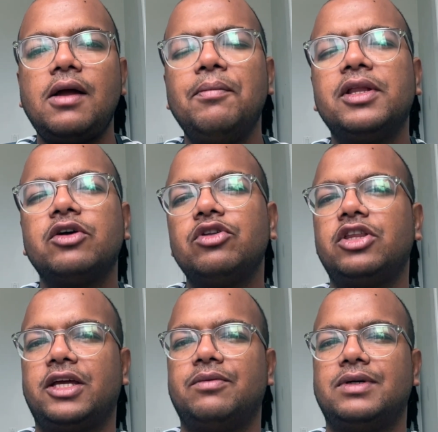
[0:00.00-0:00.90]
But the good
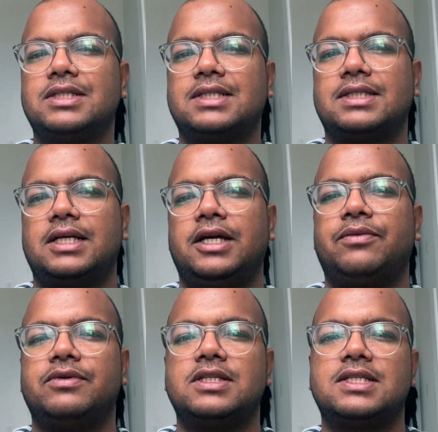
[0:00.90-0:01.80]
thing was,
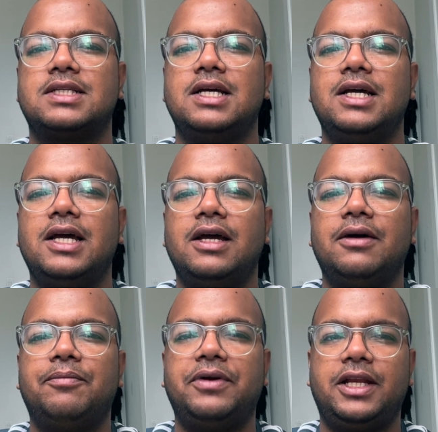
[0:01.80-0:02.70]
it was
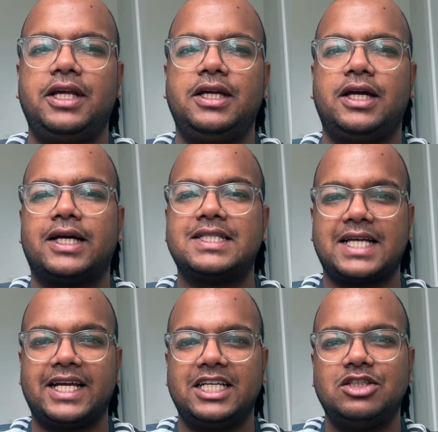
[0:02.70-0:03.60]
pretty
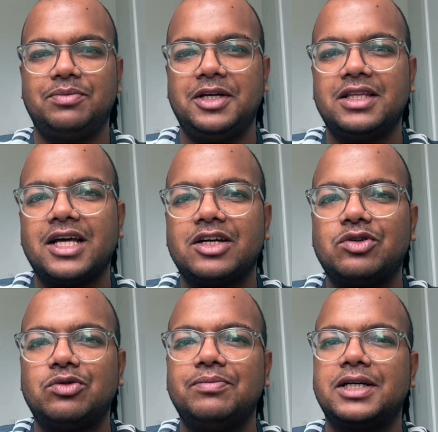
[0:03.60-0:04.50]
exciting to be in that
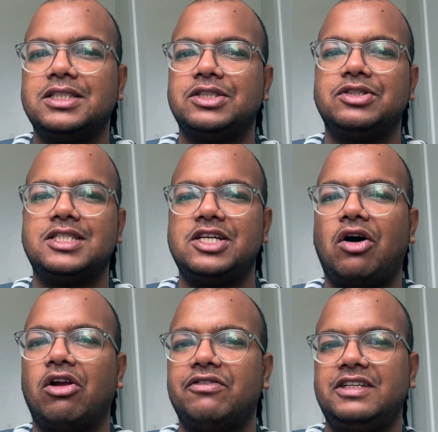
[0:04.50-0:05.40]
room because you could see
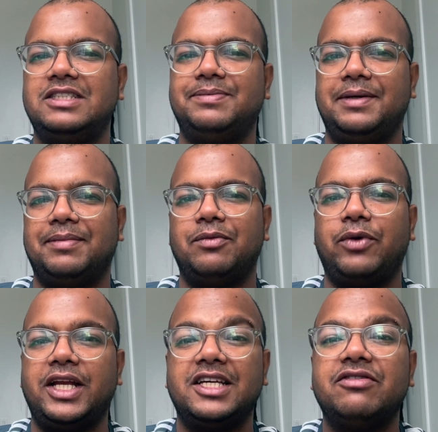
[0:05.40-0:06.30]
all of these people
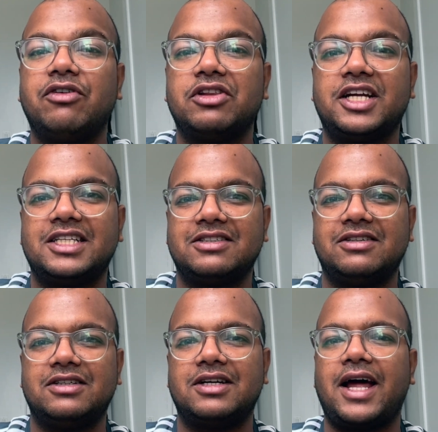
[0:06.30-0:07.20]
waiting for their
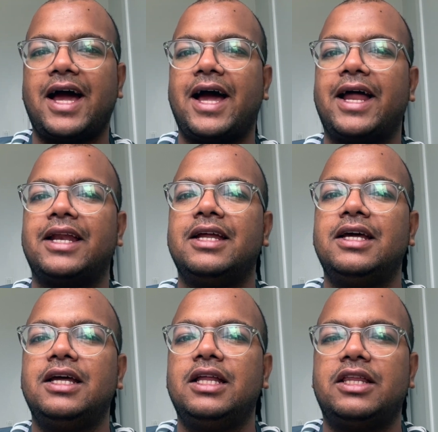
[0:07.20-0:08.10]
turn, and
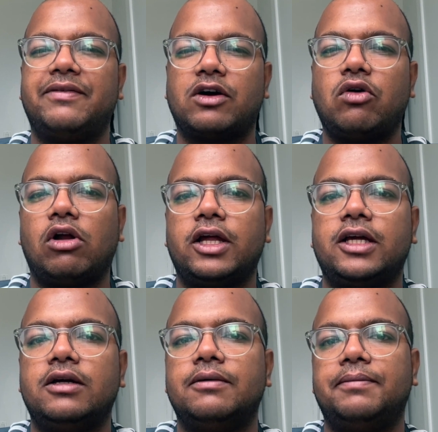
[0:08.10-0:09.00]
they were
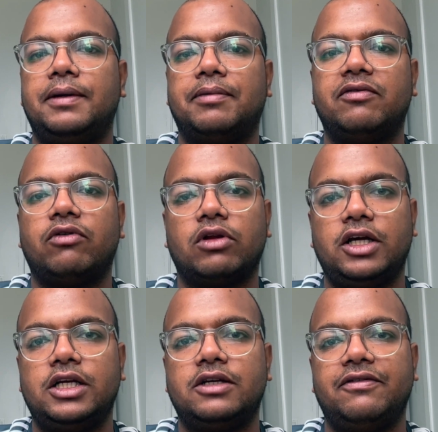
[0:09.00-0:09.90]
calling people for
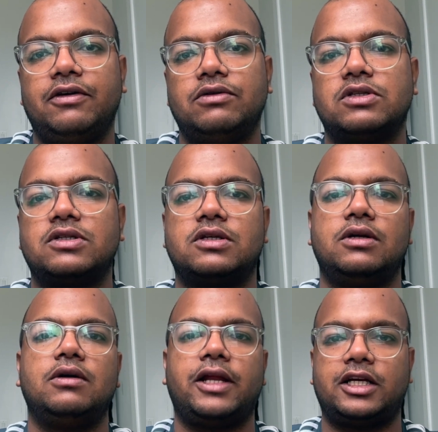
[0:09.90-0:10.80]
the interviews
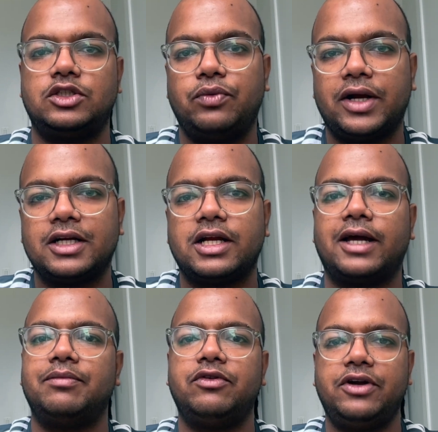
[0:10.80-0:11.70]
like 2 at a
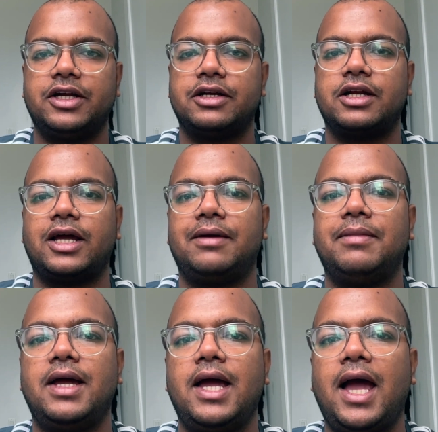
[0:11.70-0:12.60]
time, 3 at a
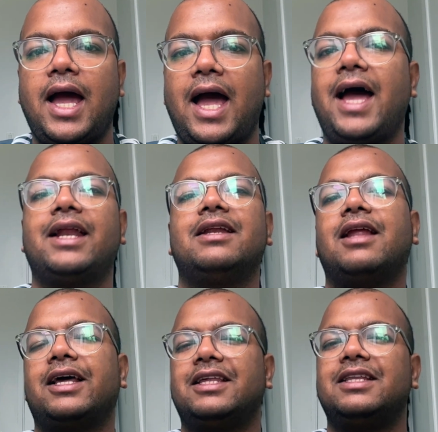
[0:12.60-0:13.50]
time. And
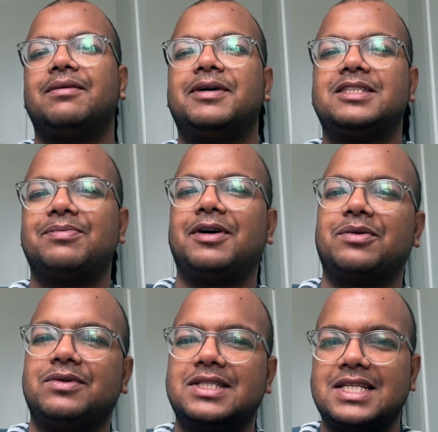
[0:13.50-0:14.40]
I think the best
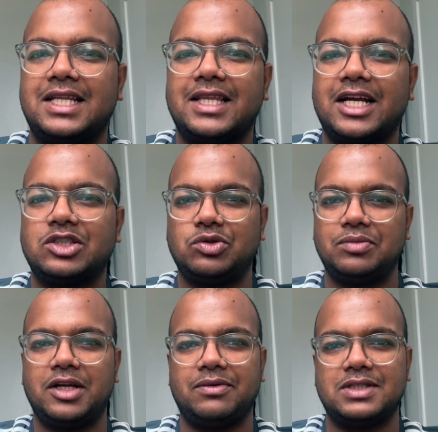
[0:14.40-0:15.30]
part was, in that
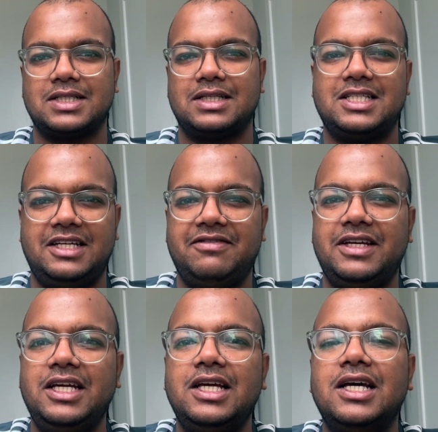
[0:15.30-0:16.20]
room there was a
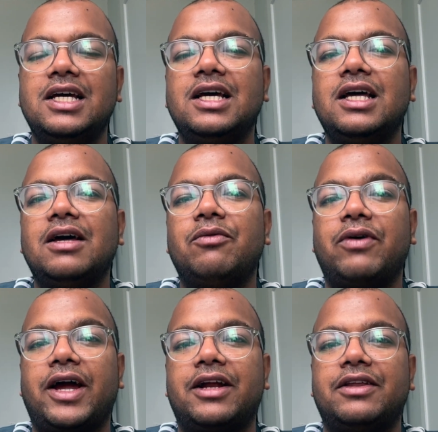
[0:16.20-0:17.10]
TV
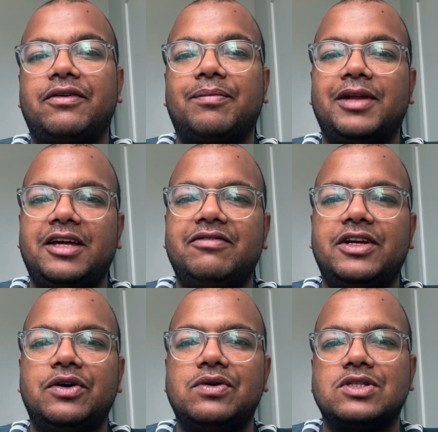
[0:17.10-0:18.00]
where they were playing
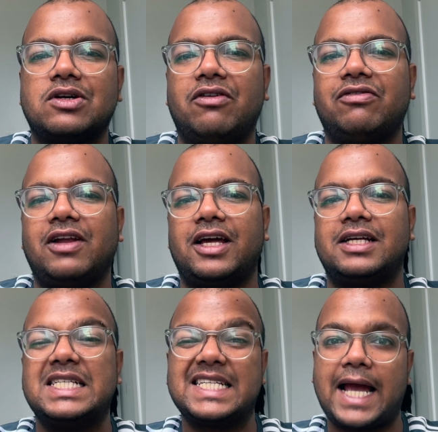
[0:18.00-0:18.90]
videos of
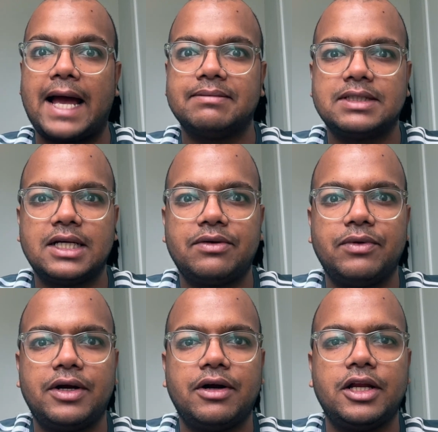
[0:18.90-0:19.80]
like scams that
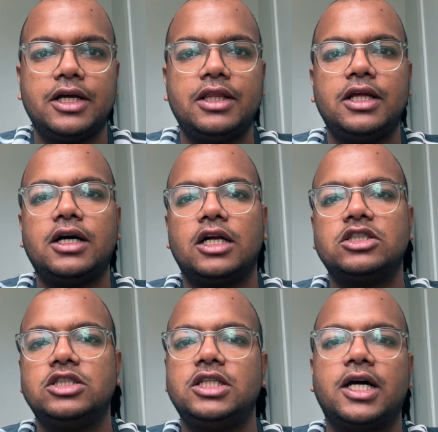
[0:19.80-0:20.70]
were running in the
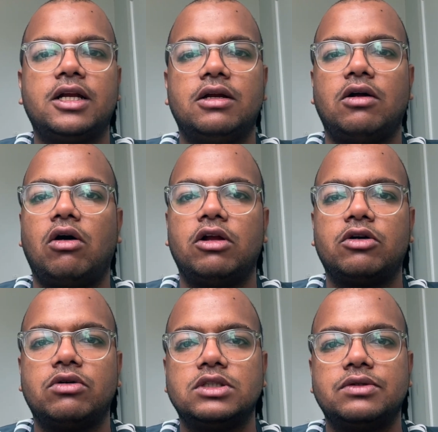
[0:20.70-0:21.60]
country and all
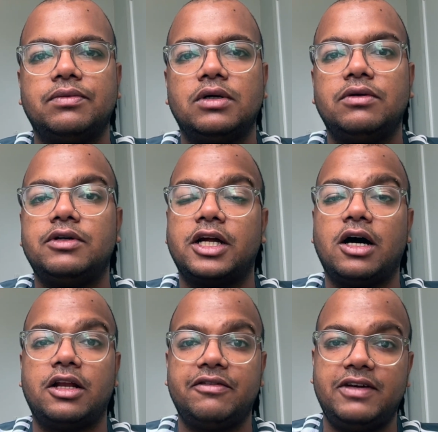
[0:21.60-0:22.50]
across the world
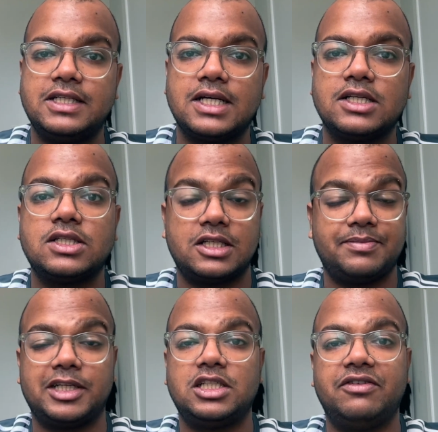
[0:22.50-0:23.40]
regarding visas,
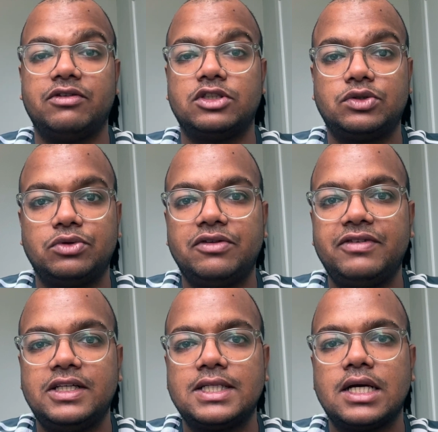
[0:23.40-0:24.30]
especially for student
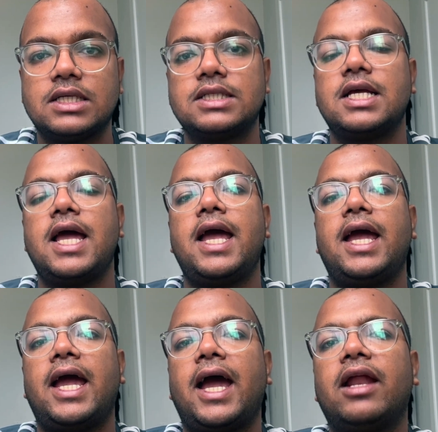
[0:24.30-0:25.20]
visas,
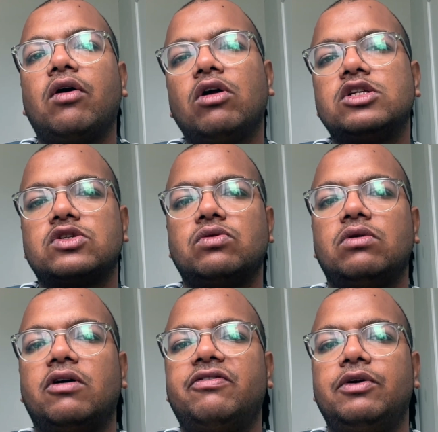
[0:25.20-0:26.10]
and also
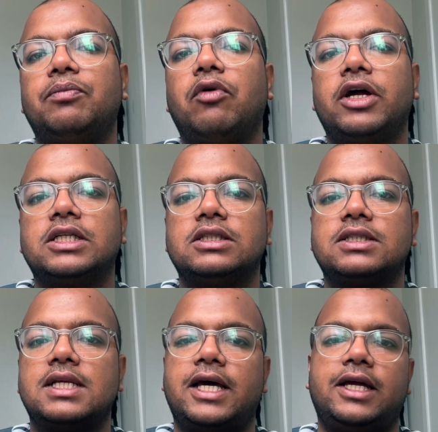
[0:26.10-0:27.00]
a few
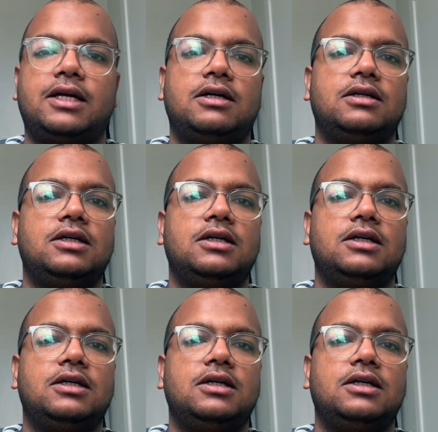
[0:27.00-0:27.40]
pointers like